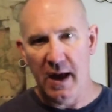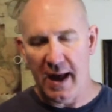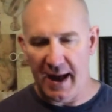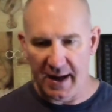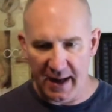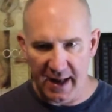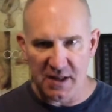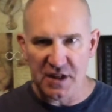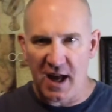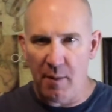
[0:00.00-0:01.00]
and
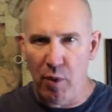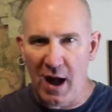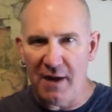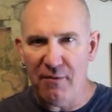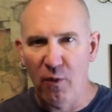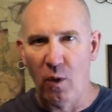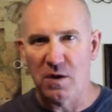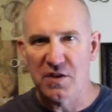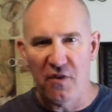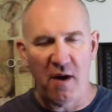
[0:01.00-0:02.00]
as I apply
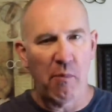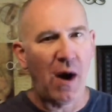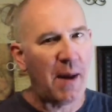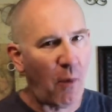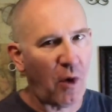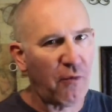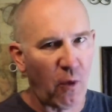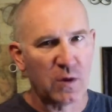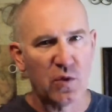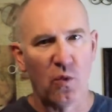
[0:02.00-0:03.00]
force, if I apply more
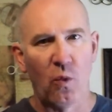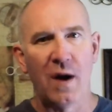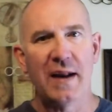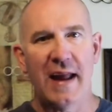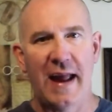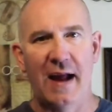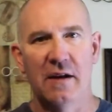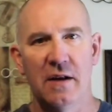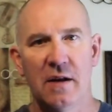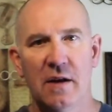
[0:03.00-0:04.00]
force with one
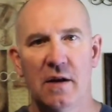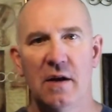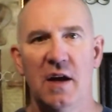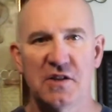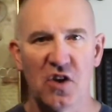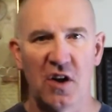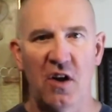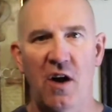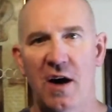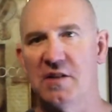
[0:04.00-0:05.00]
hand, it's going to
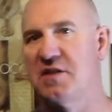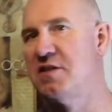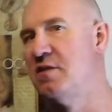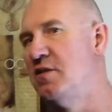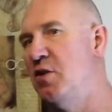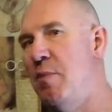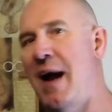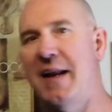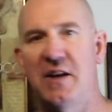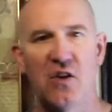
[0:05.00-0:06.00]
cause their
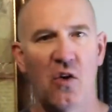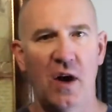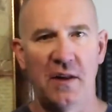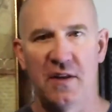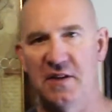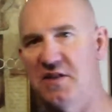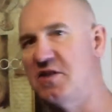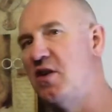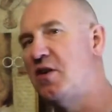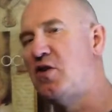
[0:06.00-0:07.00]
body to go like this. It's
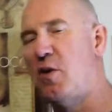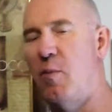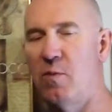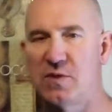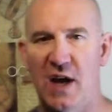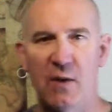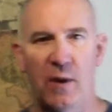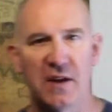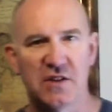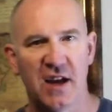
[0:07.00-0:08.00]
going to turn them
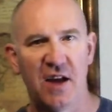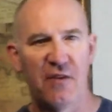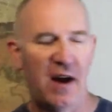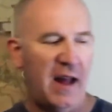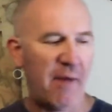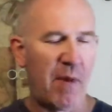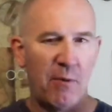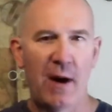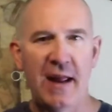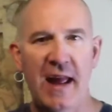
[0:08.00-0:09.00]
sideways. Like if I have my
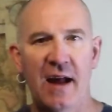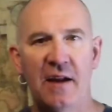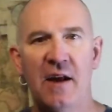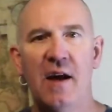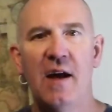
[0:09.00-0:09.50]
right hand